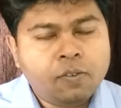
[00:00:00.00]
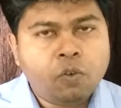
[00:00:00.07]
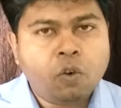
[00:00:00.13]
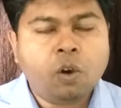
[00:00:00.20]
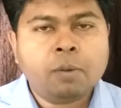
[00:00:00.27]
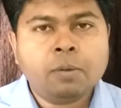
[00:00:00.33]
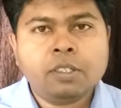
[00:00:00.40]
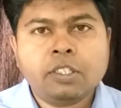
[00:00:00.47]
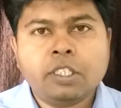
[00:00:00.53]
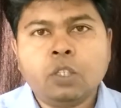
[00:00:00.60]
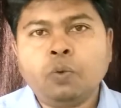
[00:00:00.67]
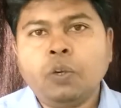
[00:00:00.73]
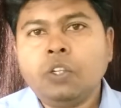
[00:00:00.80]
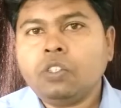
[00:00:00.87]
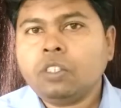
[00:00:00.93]
formal
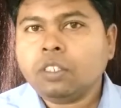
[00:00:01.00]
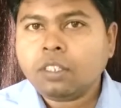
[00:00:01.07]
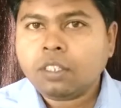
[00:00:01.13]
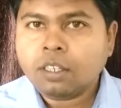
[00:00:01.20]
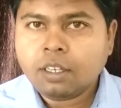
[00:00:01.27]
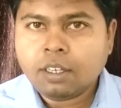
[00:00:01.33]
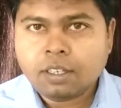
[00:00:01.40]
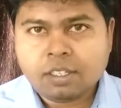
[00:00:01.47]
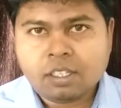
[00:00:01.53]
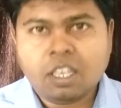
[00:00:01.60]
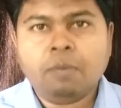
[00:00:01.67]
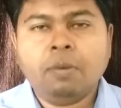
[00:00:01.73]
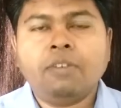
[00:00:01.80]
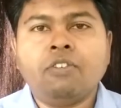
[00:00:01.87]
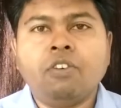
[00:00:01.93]
situation,
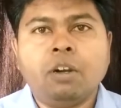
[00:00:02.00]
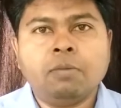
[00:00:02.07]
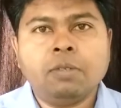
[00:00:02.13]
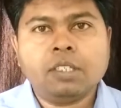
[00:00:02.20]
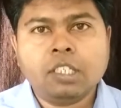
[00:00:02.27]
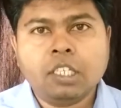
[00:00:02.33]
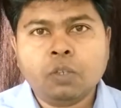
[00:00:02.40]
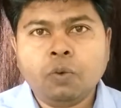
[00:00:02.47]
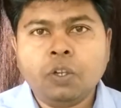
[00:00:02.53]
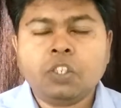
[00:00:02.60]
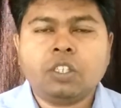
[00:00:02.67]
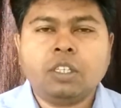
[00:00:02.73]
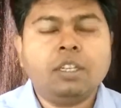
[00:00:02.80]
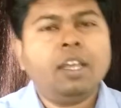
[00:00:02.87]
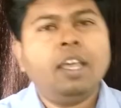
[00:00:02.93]
semi-formal
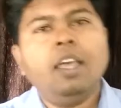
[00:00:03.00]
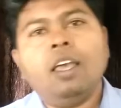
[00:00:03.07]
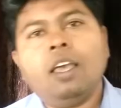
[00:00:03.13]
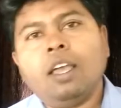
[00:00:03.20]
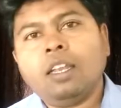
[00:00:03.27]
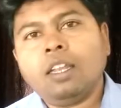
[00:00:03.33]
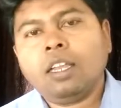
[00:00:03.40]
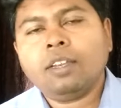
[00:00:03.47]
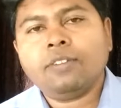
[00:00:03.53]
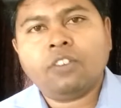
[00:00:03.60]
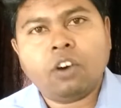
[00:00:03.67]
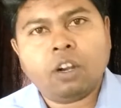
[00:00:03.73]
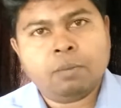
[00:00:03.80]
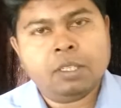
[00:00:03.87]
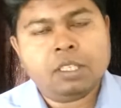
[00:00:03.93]
situation, and
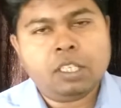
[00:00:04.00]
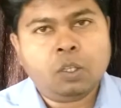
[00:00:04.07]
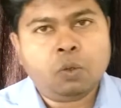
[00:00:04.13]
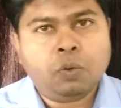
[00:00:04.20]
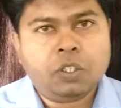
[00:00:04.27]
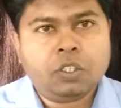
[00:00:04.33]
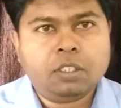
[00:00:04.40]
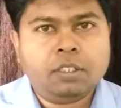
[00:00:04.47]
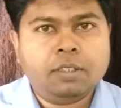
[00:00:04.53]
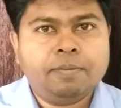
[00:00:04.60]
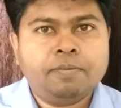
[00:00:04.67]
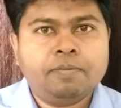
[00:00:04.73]
informal situation.